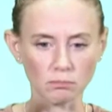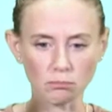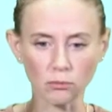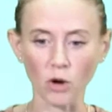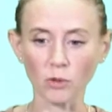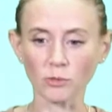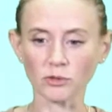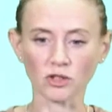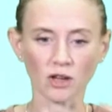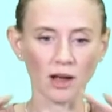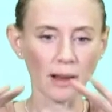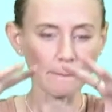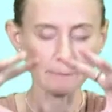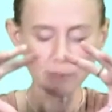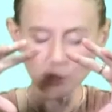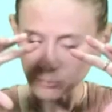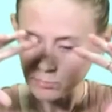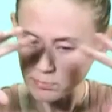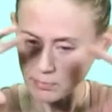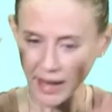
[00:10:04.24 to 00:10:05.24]
moments. I
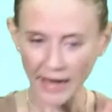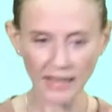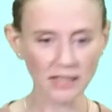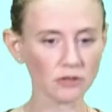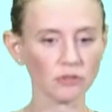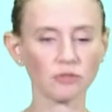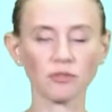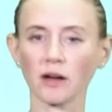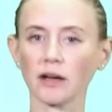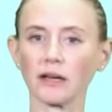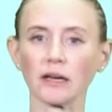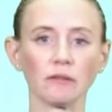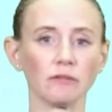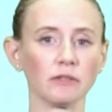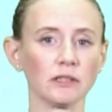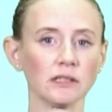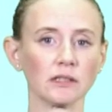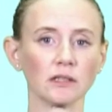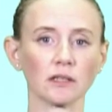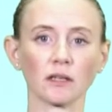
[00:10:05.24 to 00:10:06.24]
just magnified
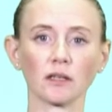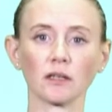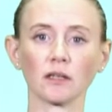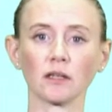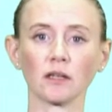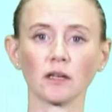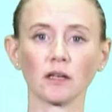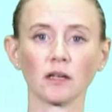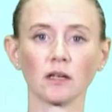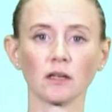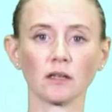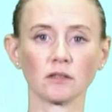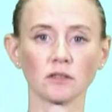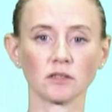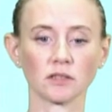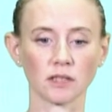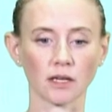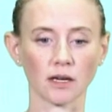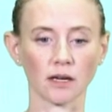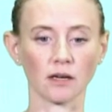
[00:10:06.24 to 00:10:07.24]
everything
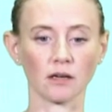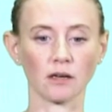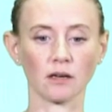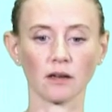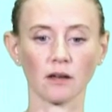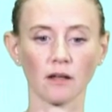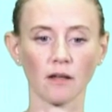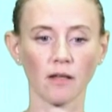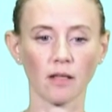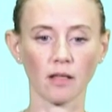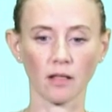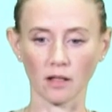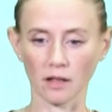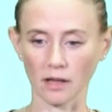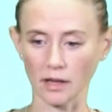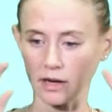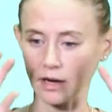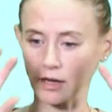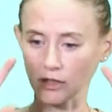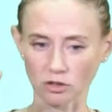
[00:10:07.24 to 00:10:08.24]
said,
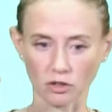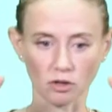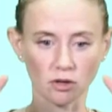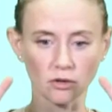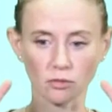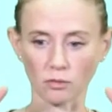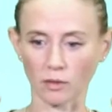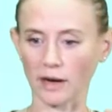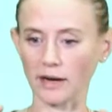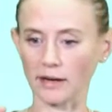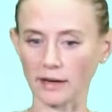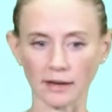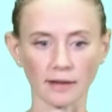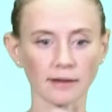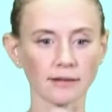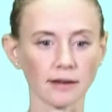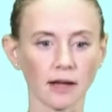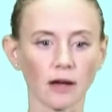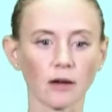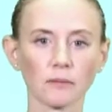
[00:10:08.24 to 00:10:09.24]
and I started writing
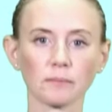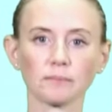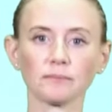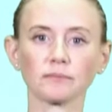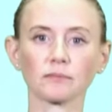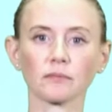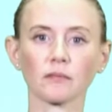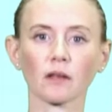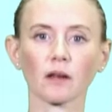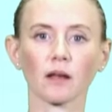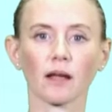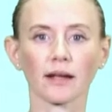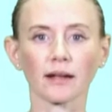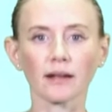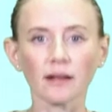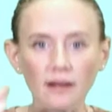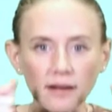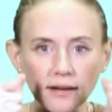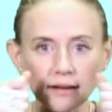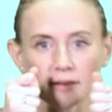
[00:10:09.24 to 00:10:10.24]
it down.
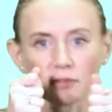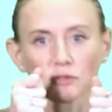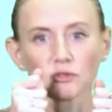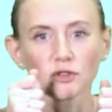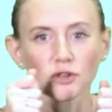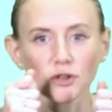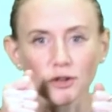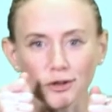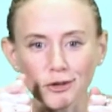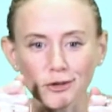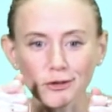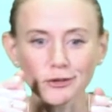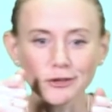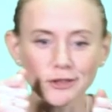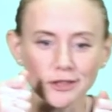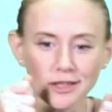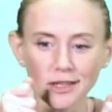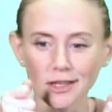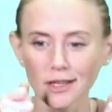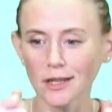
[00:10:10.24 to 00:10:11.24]
Like a
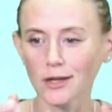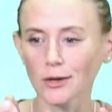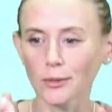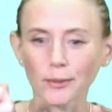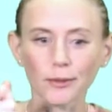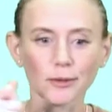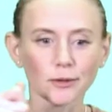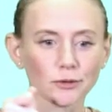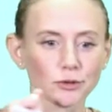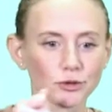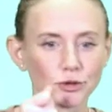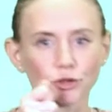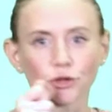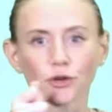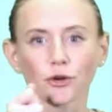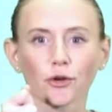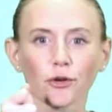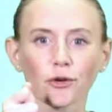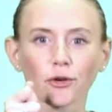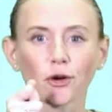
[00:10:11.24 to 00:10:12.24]
real
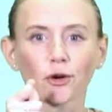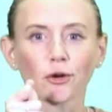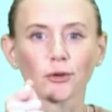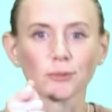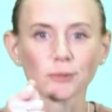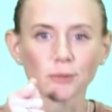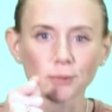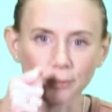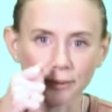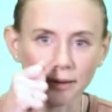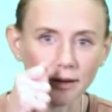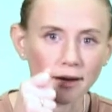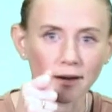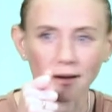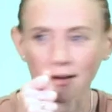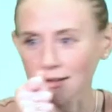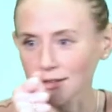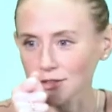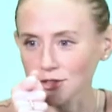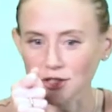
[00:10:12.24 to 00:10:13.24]
Sherlock Holmes
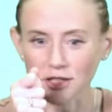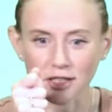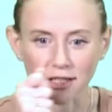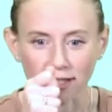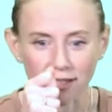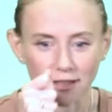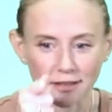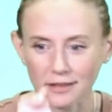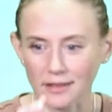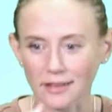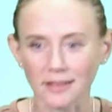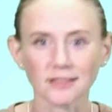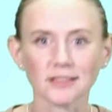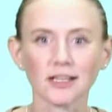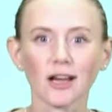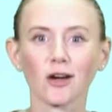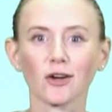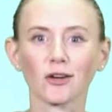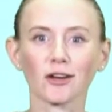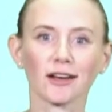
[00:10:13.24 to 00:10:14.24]
BI, checking things
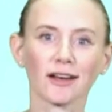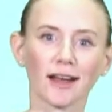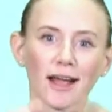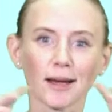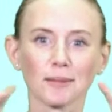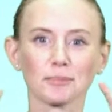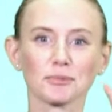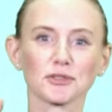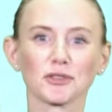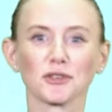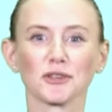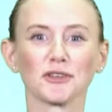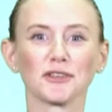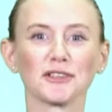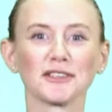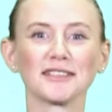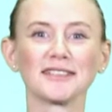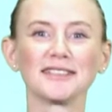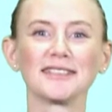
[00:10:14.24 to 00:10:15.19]
out in absolute